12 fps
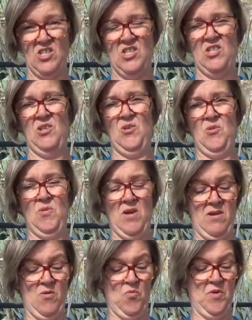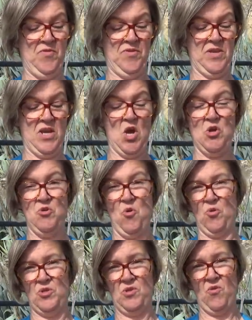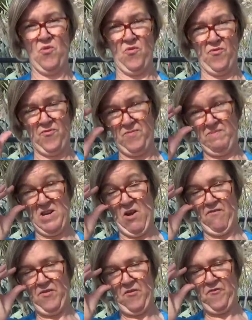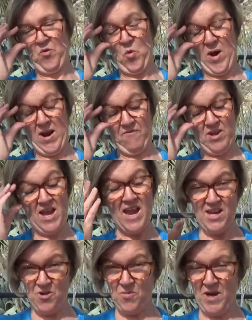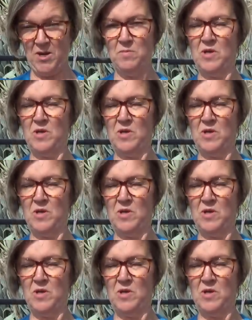to her with the knot of love forever anyway,